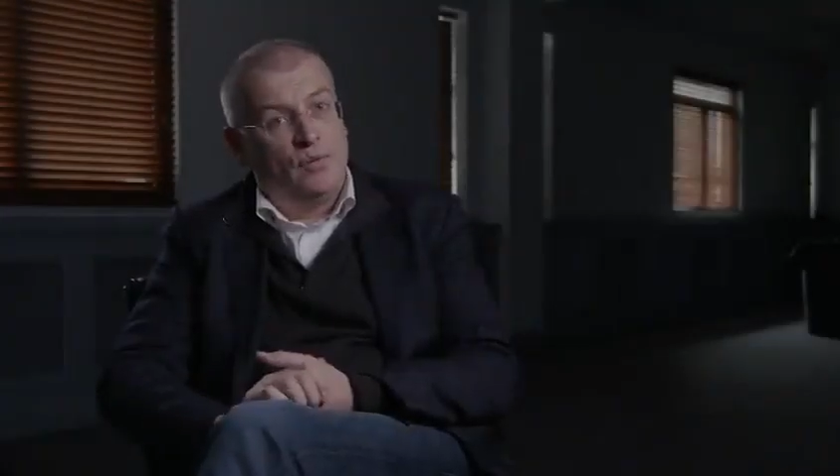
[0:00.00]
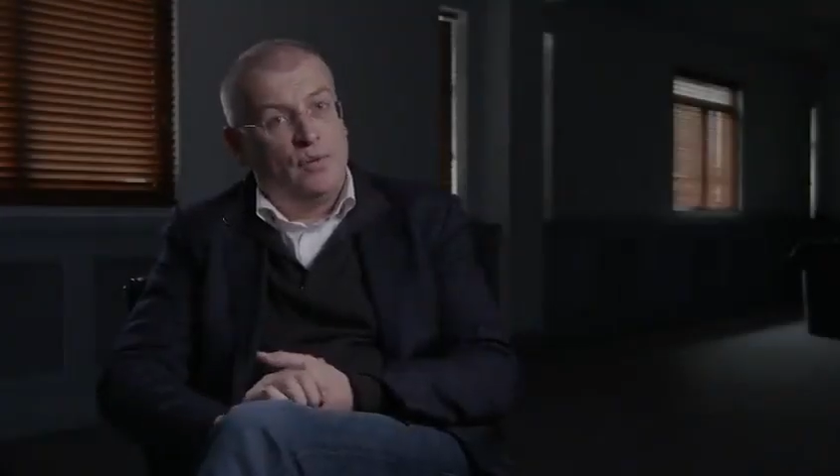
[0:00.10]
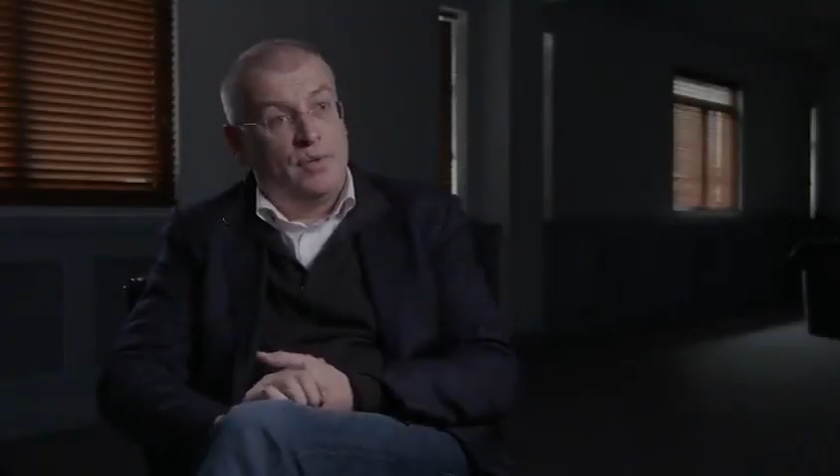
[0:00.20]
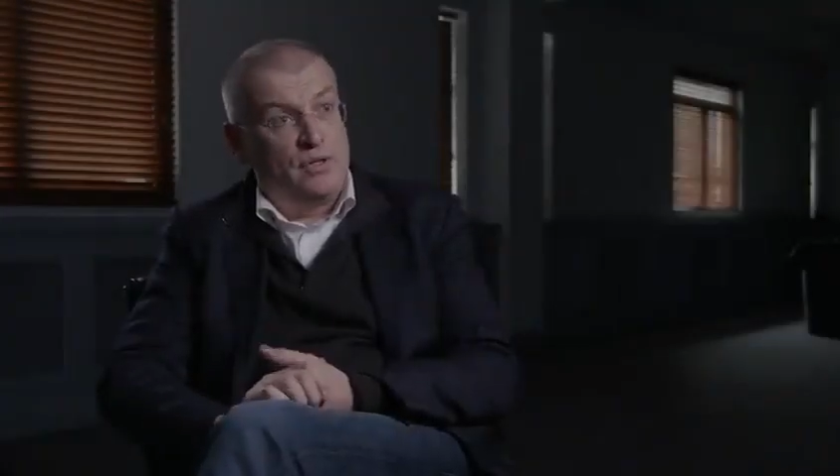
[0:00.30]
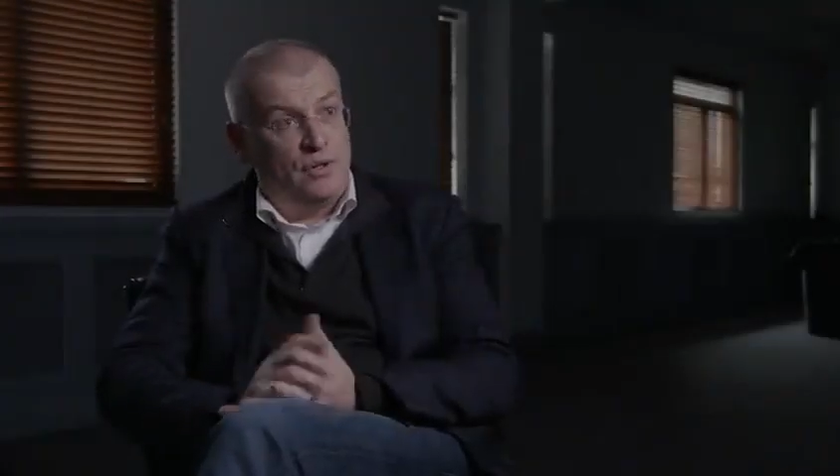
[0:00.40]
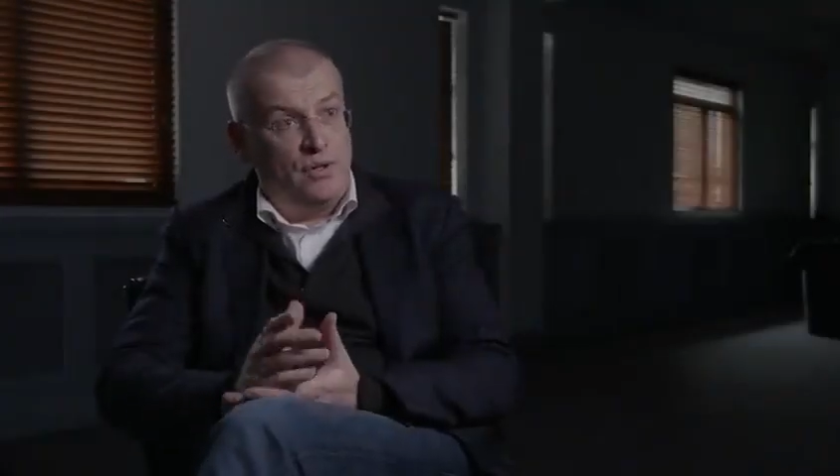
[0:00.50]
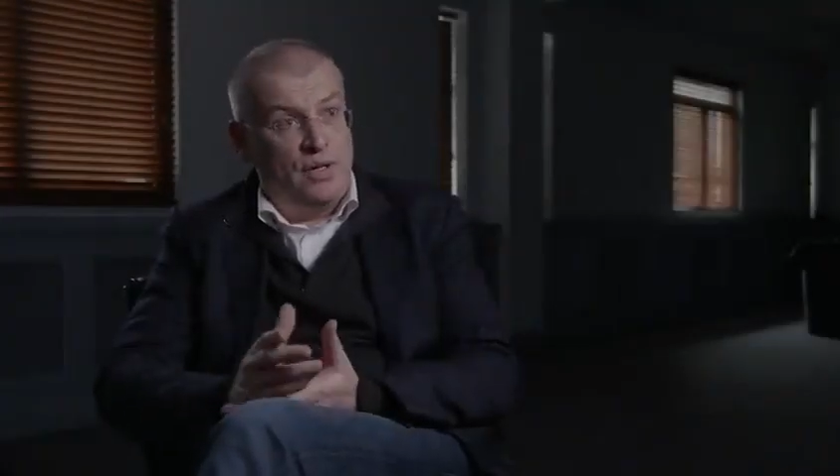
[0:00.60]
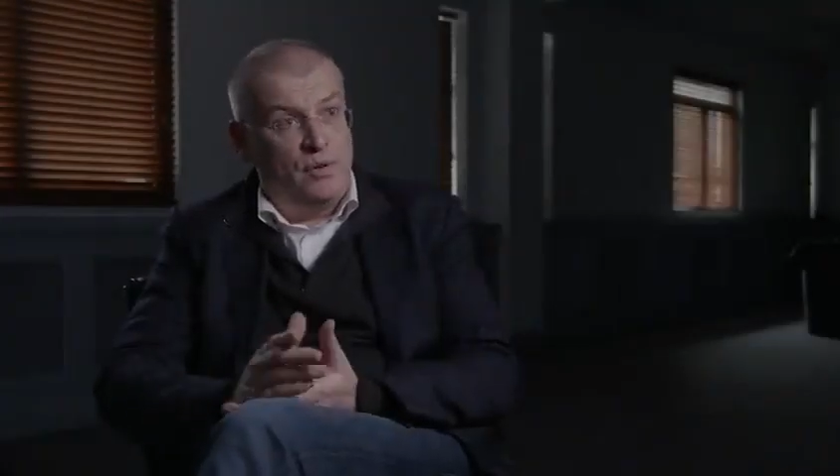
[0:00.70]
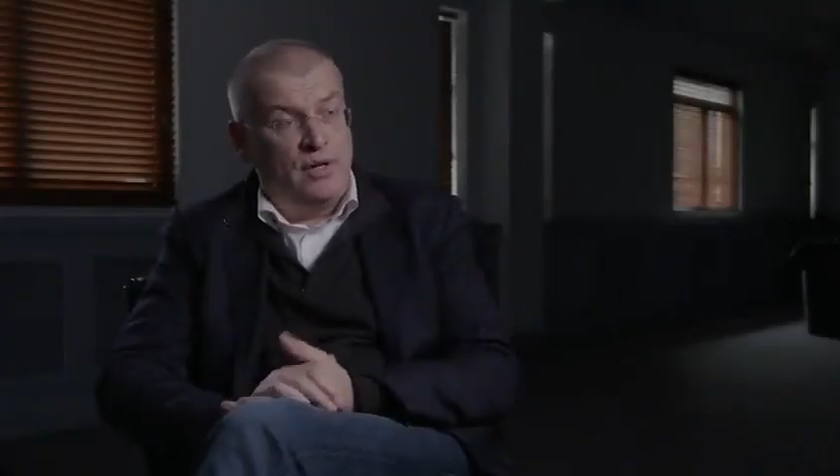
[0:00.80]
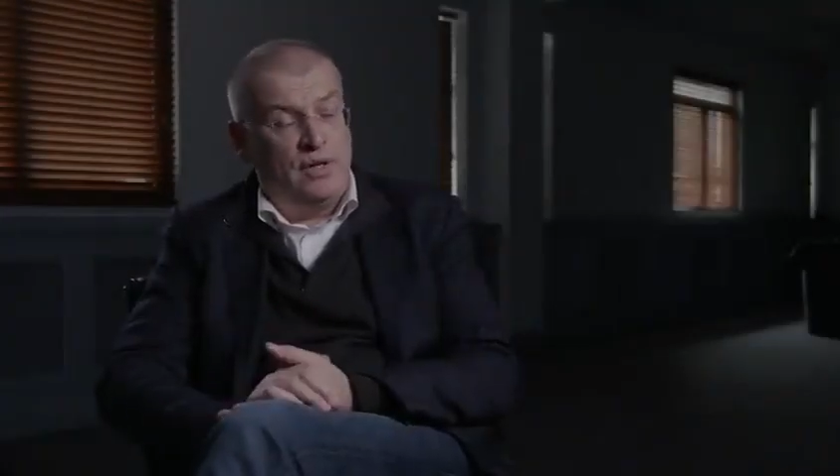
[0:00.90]
would be so
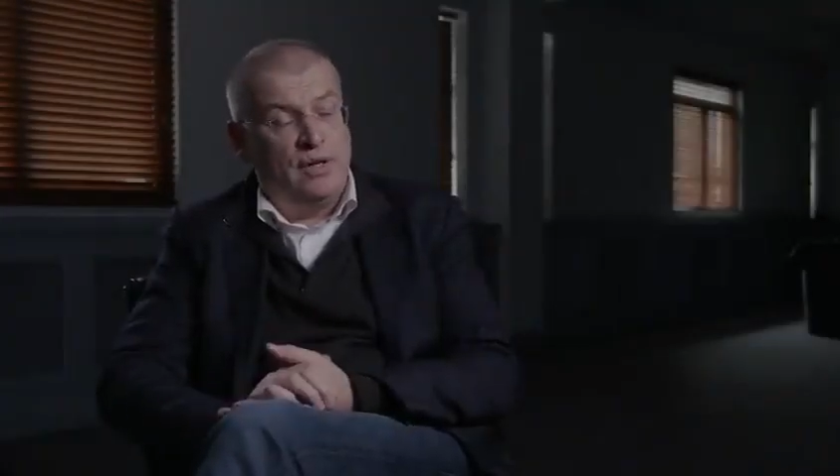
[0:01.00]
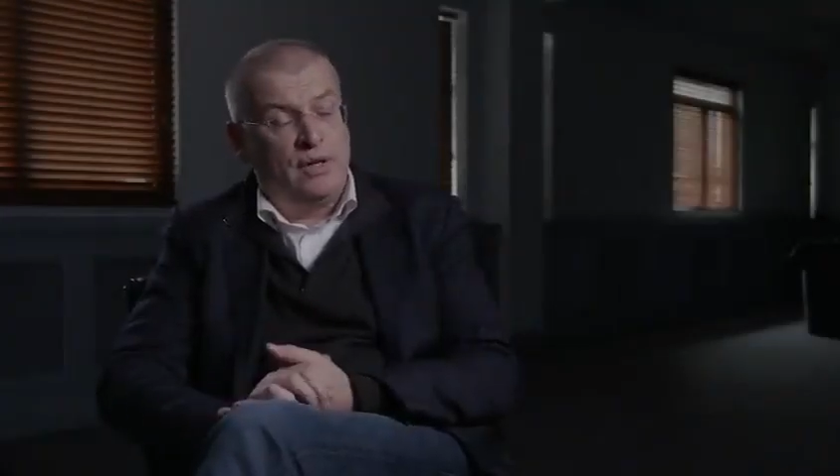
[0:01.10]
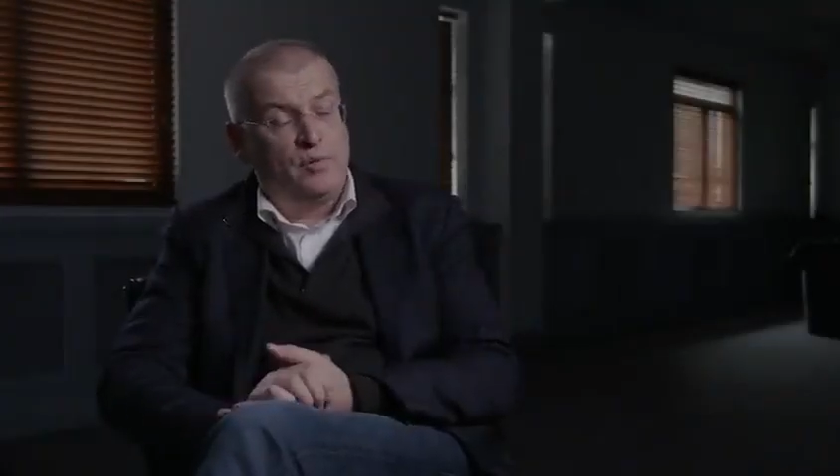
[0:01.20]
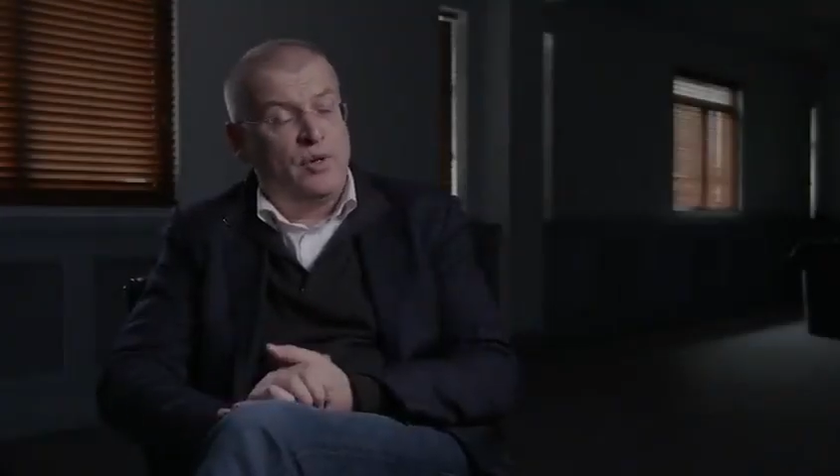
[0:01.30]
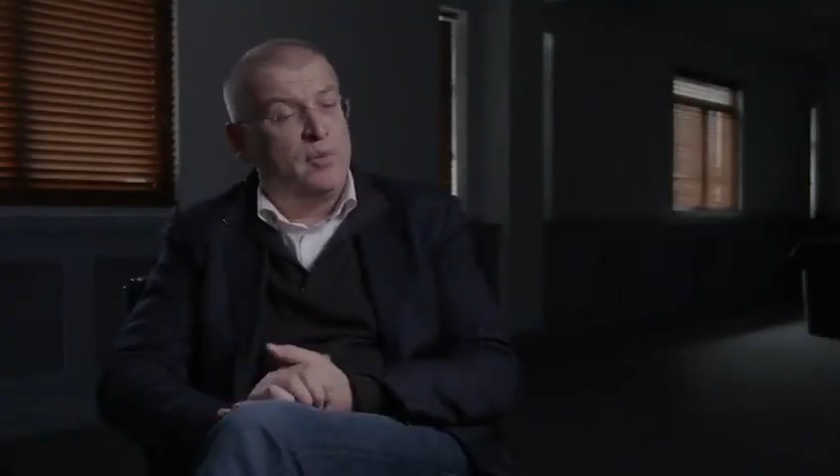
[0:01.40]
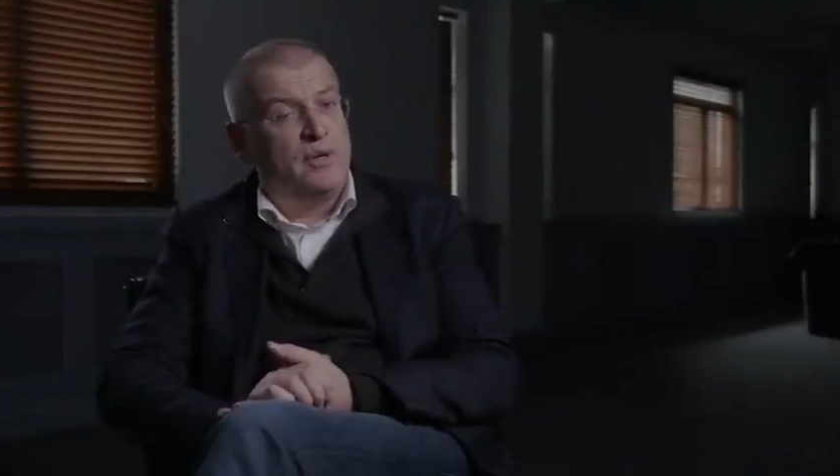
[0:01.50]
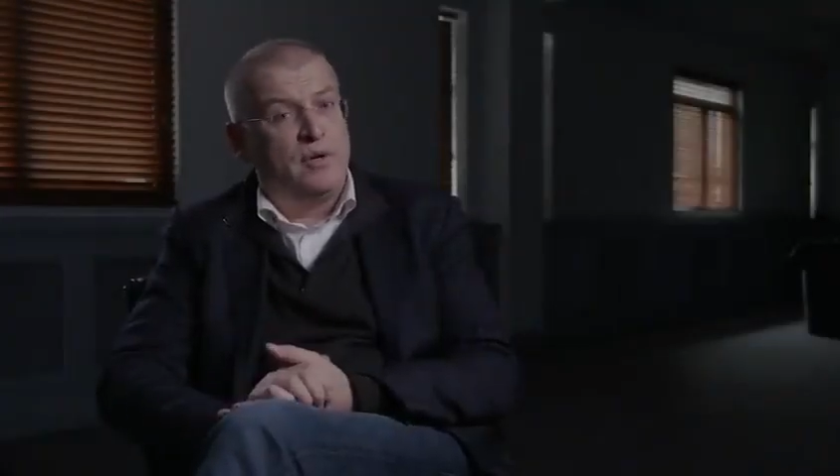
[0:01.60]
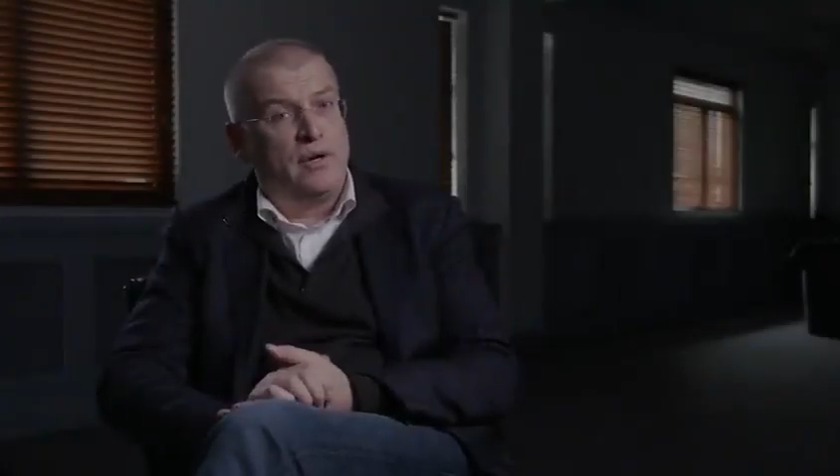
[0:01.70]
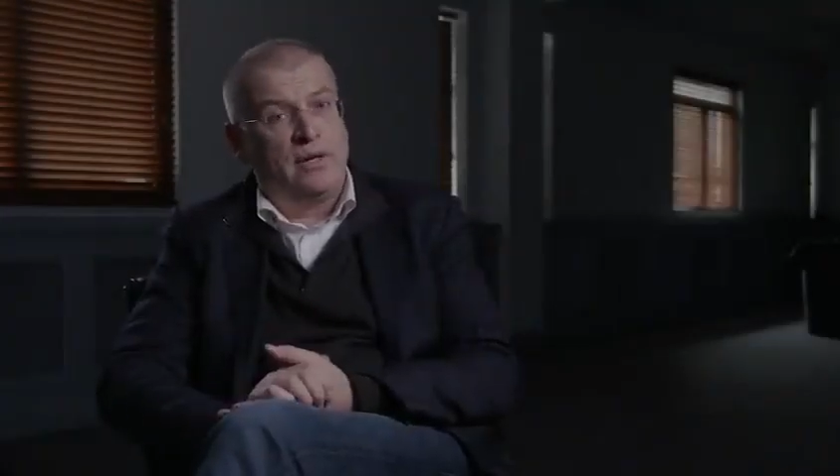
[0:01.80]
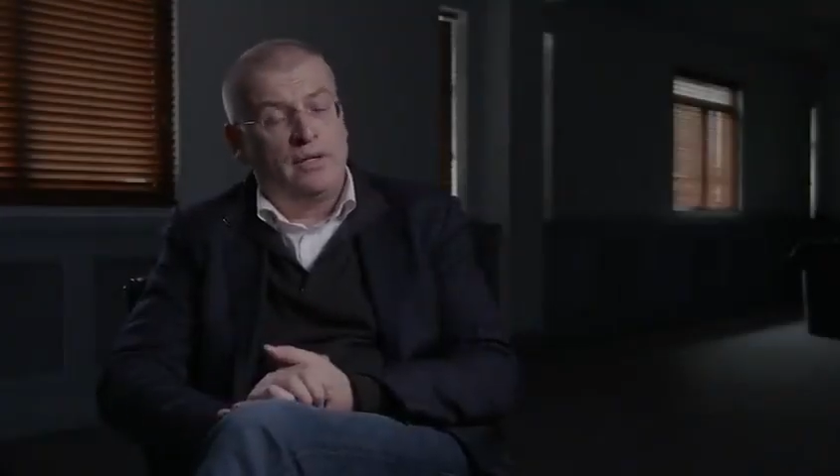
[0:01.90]
unique within the Irish property
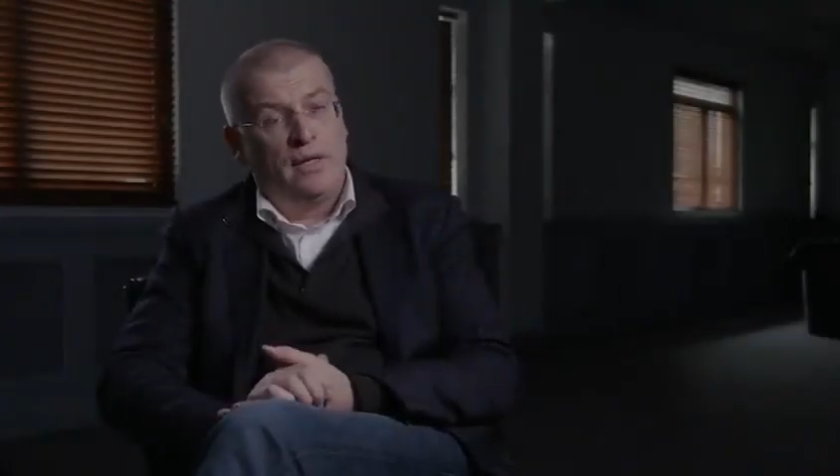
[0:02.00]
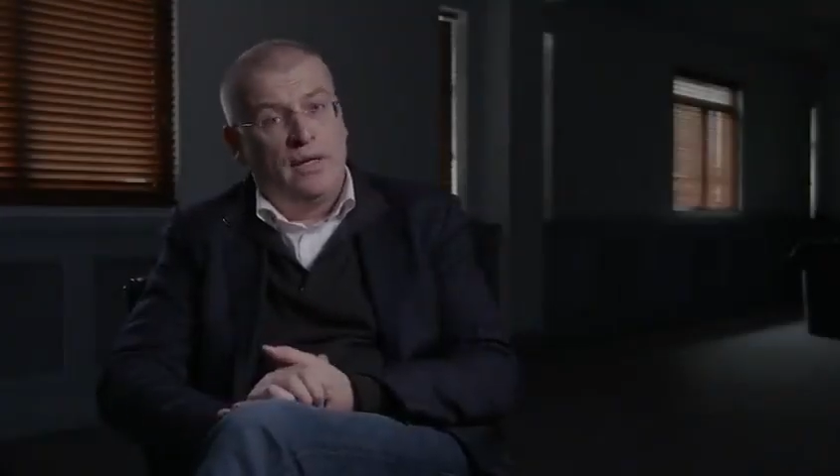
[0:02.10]
market